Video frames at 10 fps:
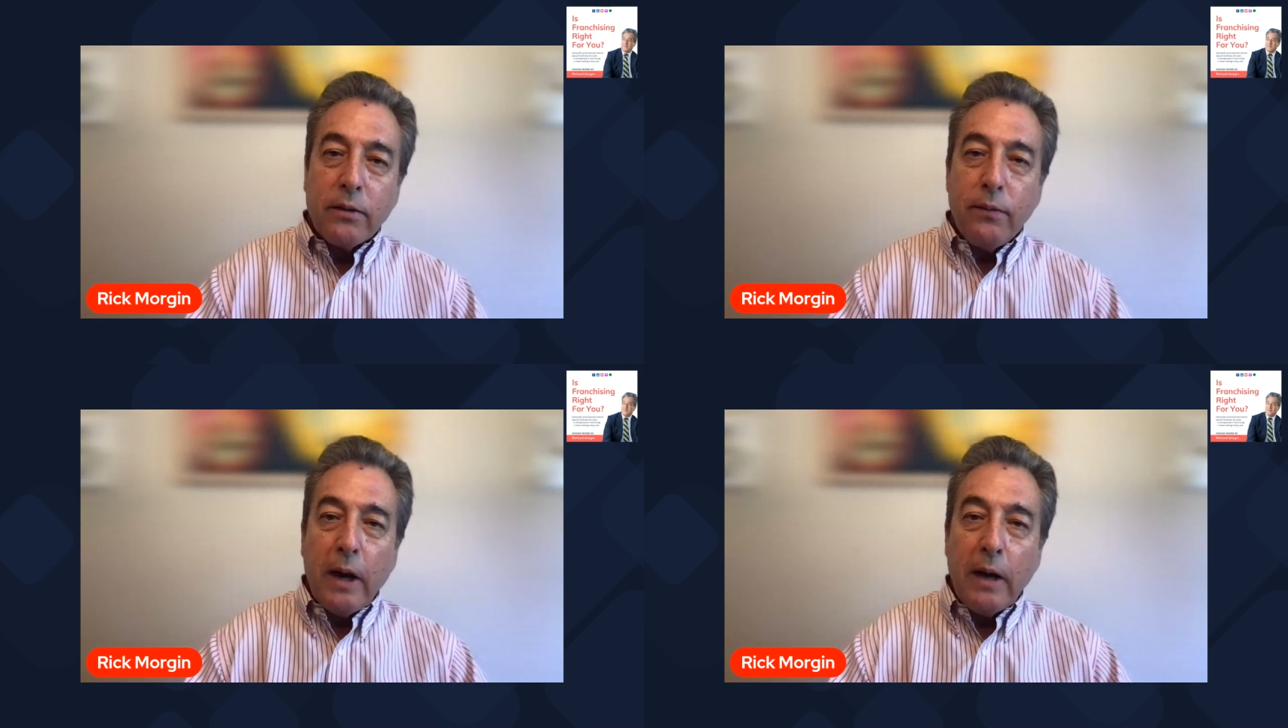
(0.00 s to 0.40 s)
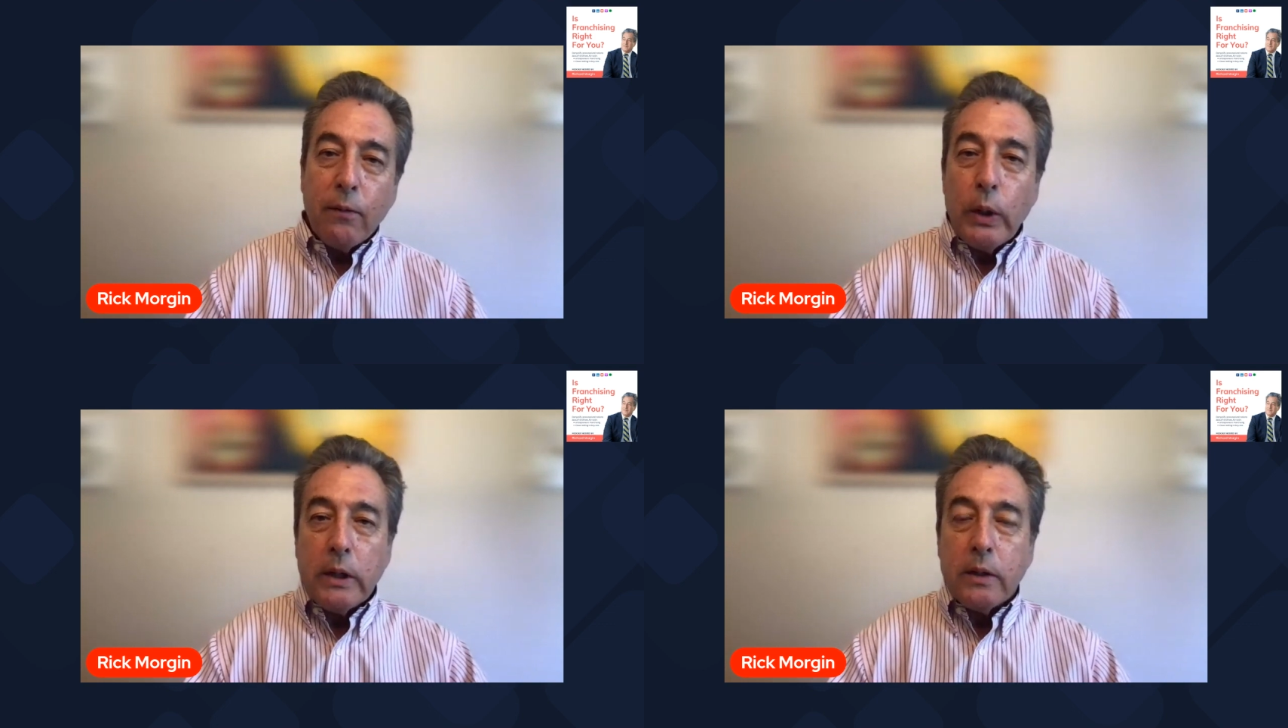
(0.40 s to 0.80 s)
5
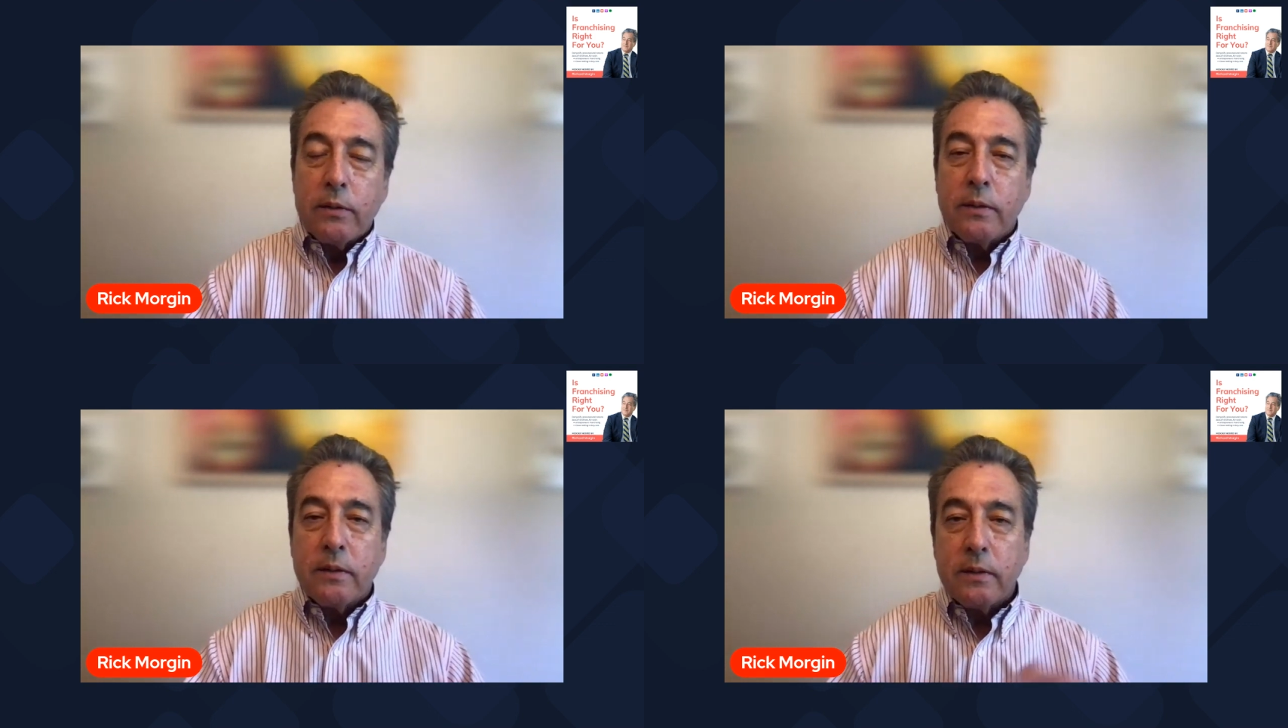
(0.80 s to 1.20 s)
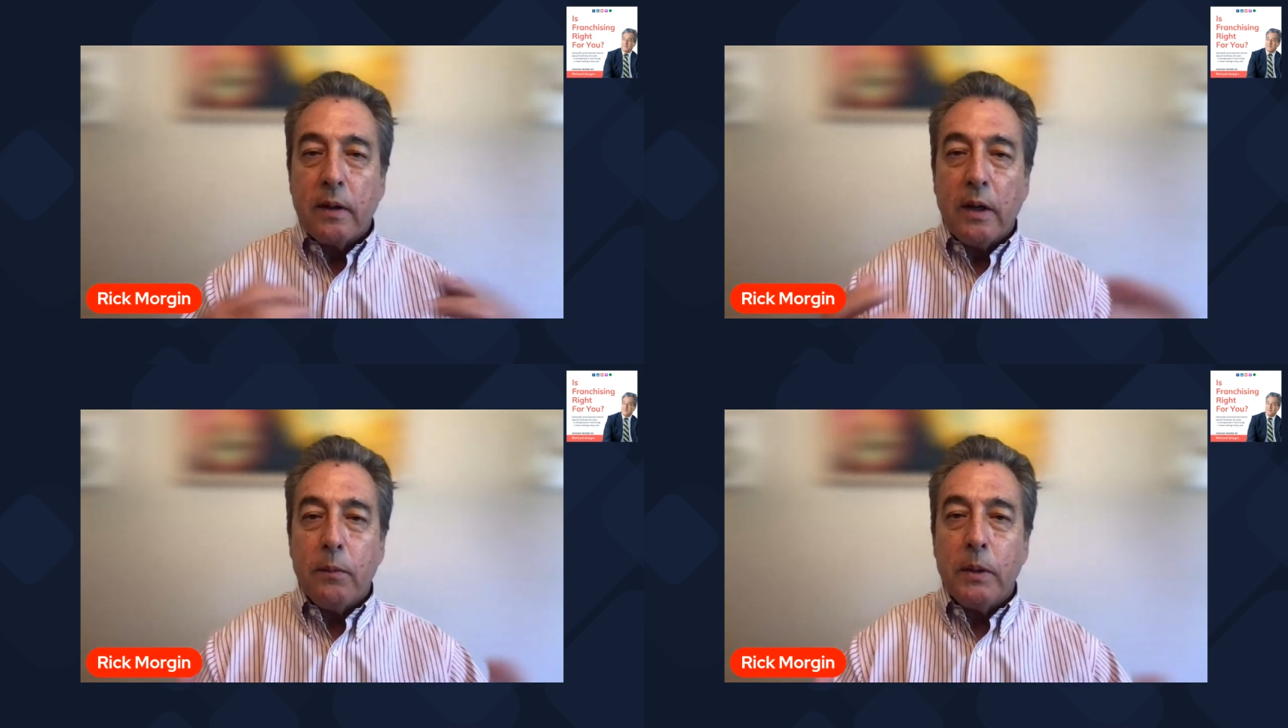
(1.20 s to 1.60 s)
weeks,
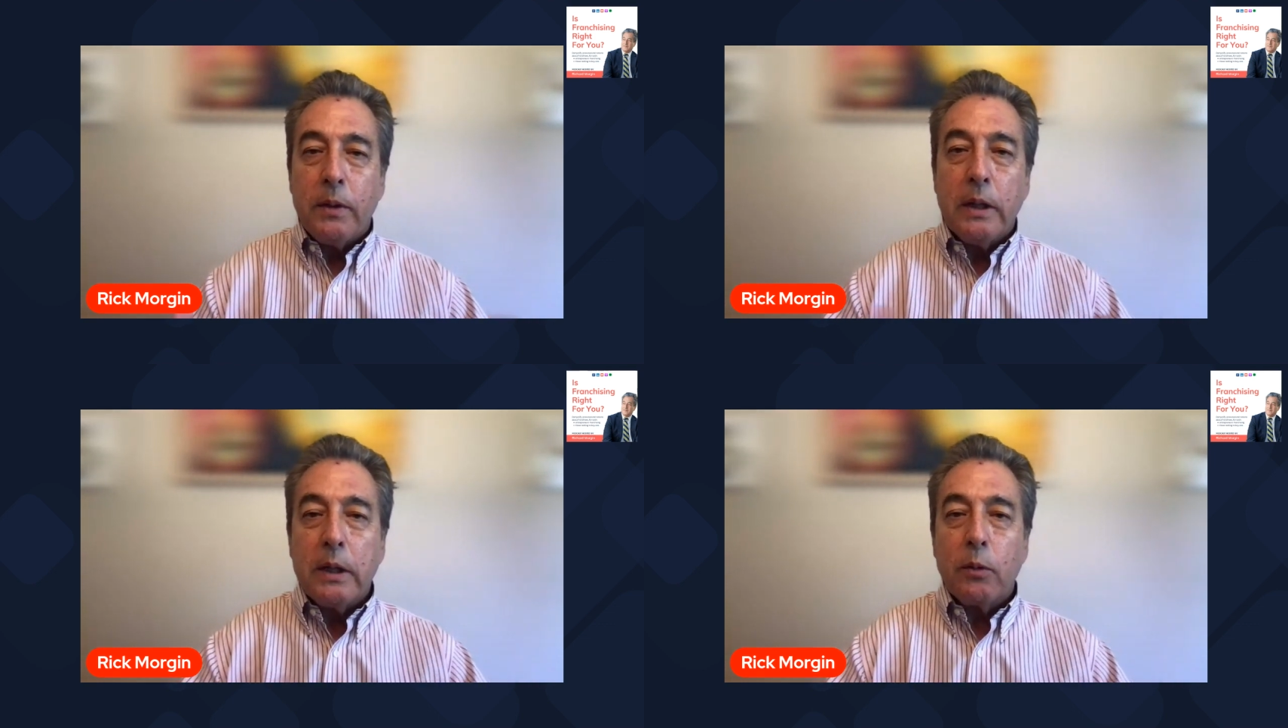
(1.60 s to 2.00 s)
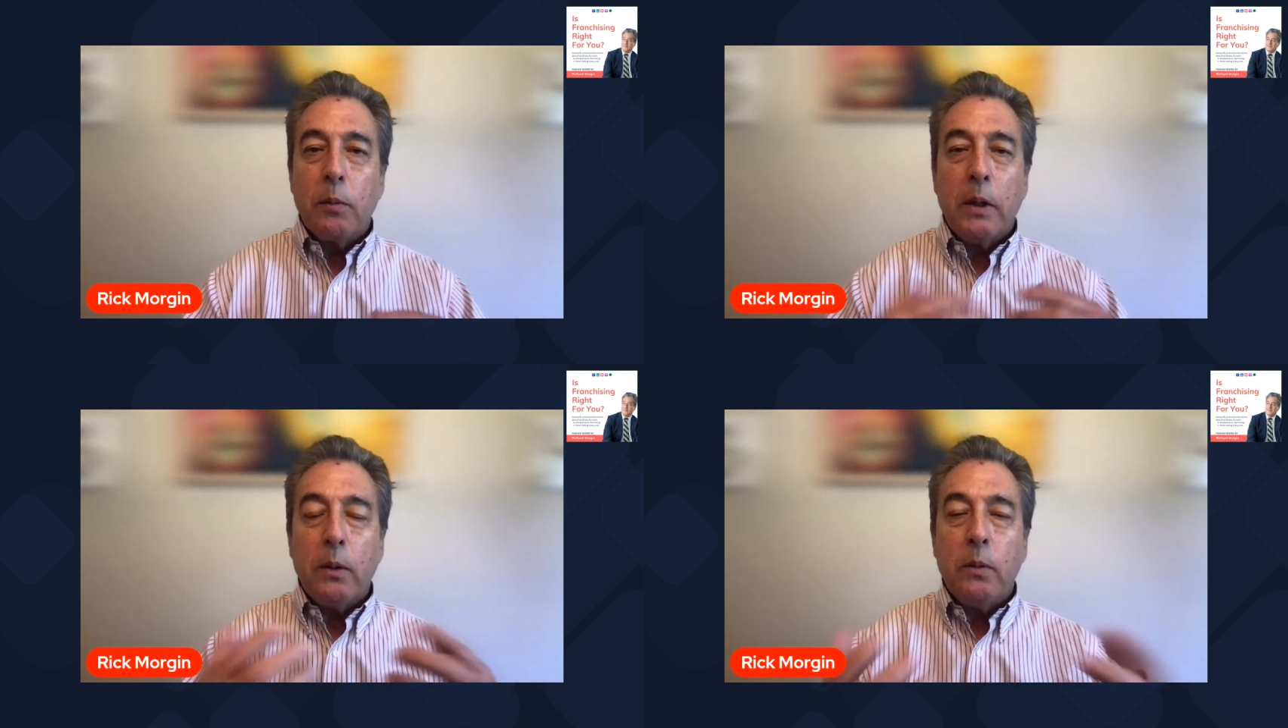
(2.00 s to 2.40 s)
I've been dealing with
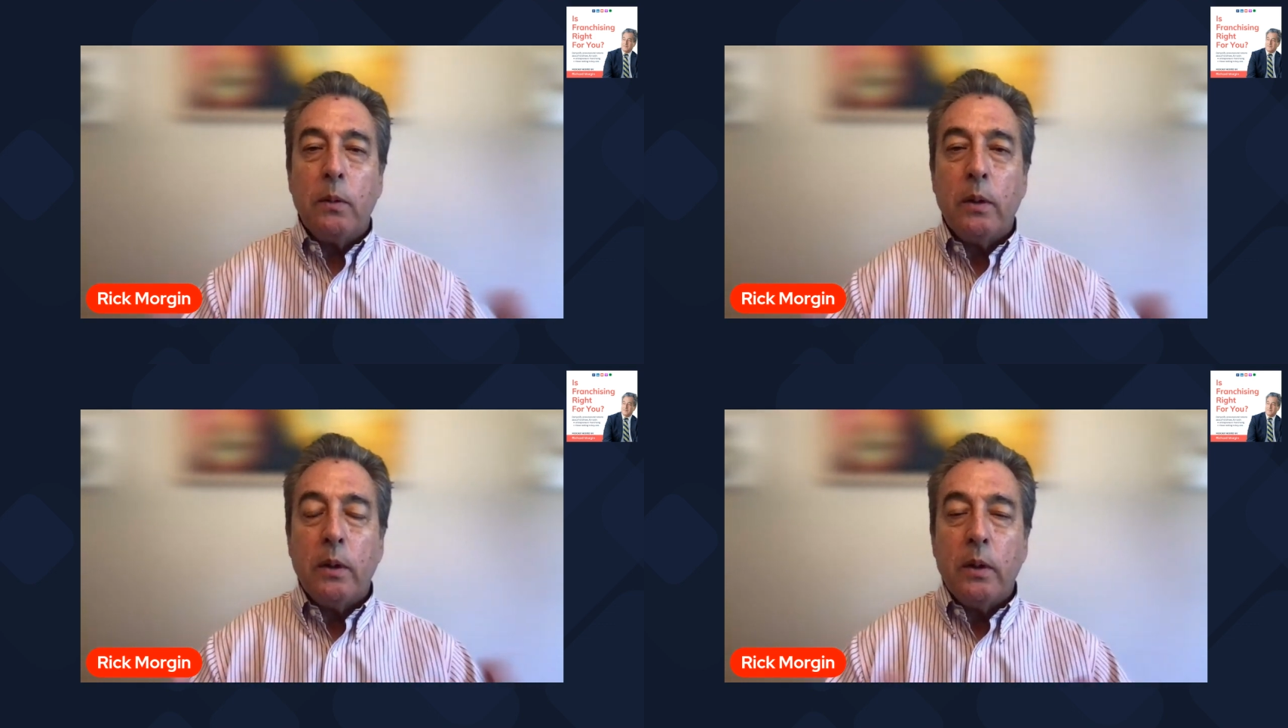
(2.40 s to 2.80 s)
my own